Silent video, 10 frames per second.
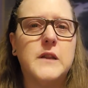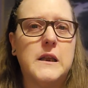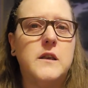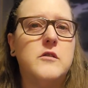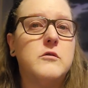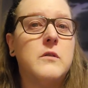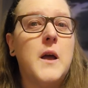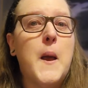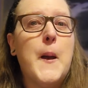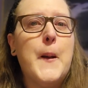Thank you,
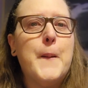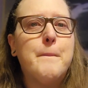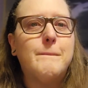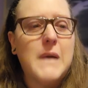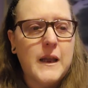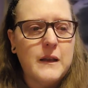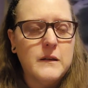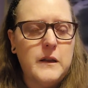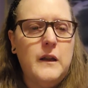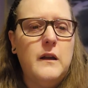Mike